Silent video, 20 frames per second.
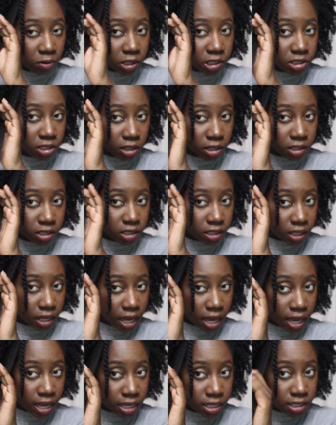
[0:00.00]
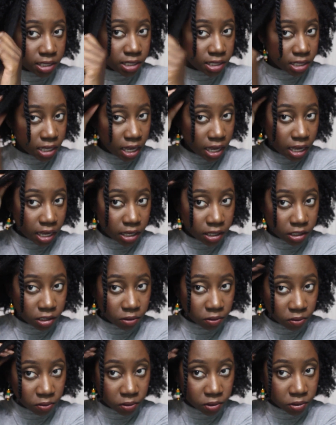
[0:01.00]
which are the ends and the
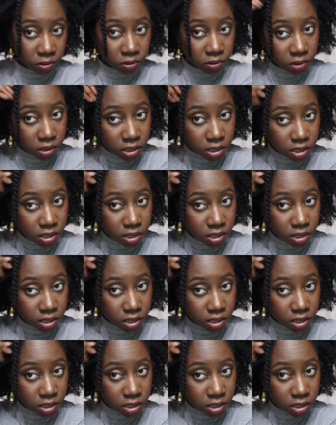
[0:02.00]
roots.